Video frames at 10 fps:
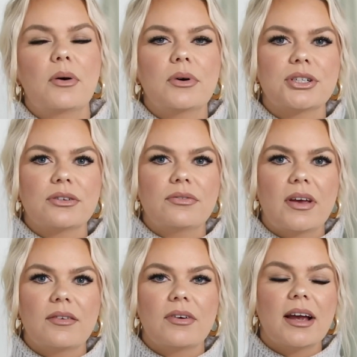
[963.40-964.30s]
was your
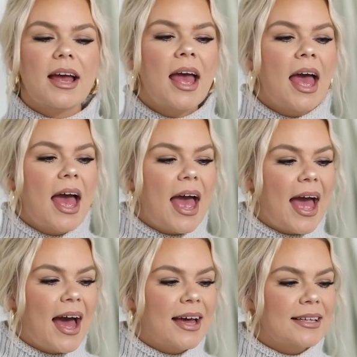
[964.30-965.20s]
favorite,
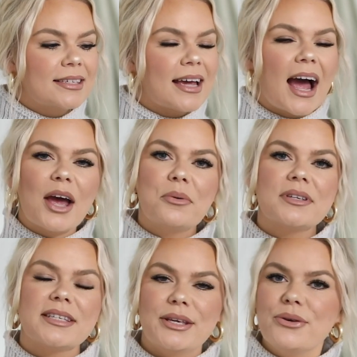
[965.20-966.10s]
and I will
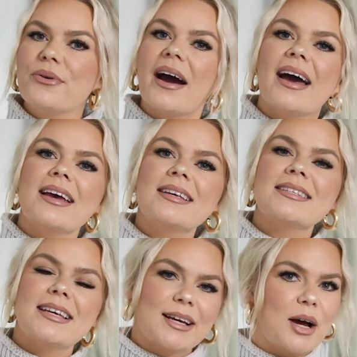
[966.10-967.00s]
see you guys
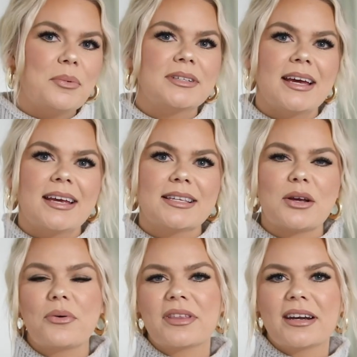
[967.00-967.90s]
in a couple days
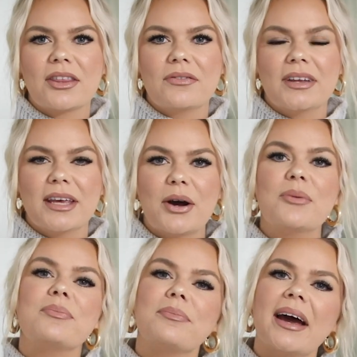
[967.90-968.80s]
with another
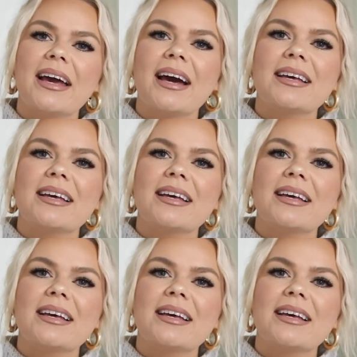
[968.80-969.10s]
video. Bye